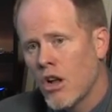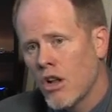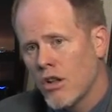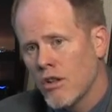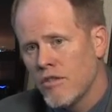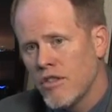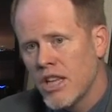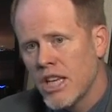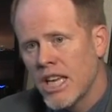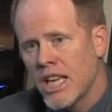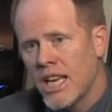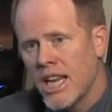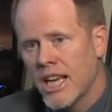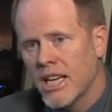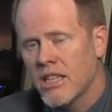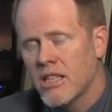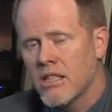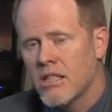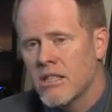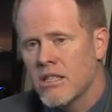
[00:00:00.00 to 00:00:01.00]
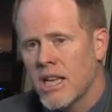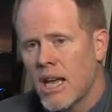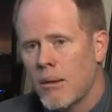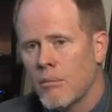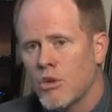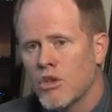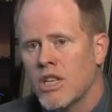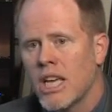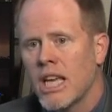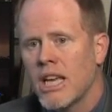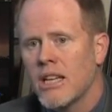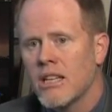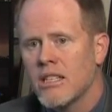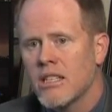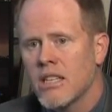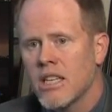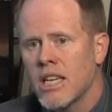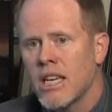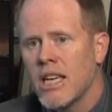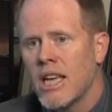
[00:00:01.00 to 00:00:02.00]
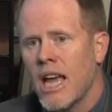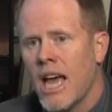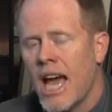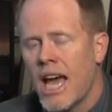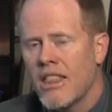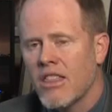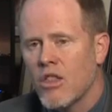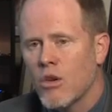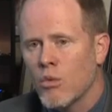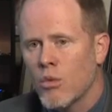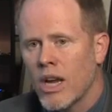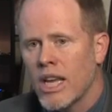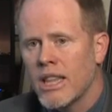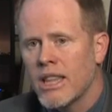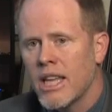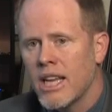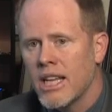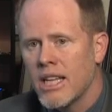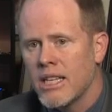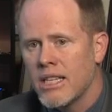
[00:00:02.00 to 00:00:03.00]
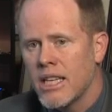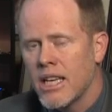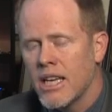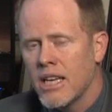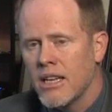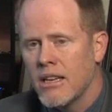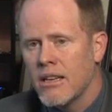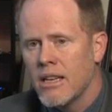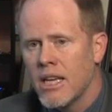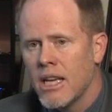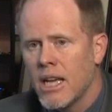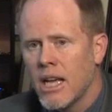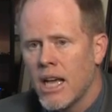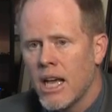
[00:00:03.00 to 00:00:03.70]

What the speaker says: all of the connections simultaneously at the rate that it did